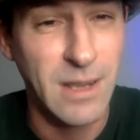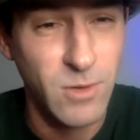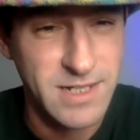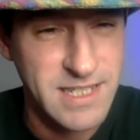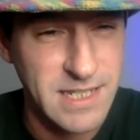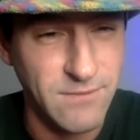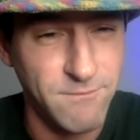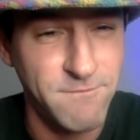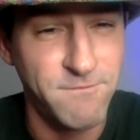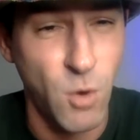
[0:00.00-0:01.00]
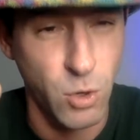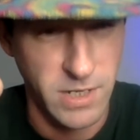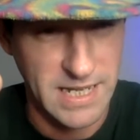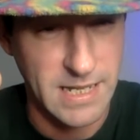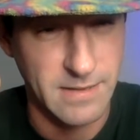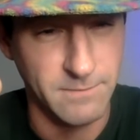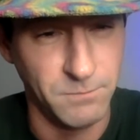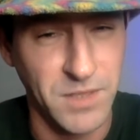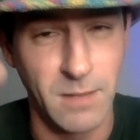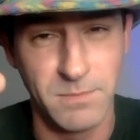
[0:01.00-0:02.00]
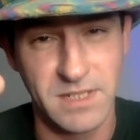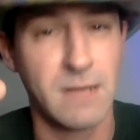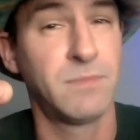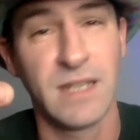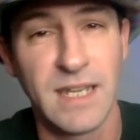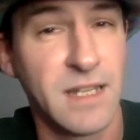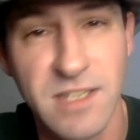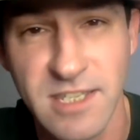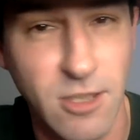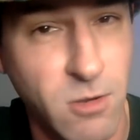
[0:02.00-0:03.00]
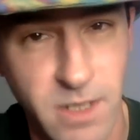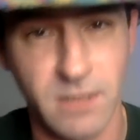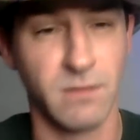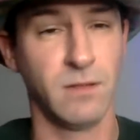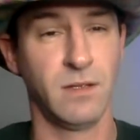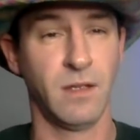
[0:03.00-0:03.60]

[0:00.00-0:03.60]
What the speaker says: I want to see 40 thumbs up to get us started.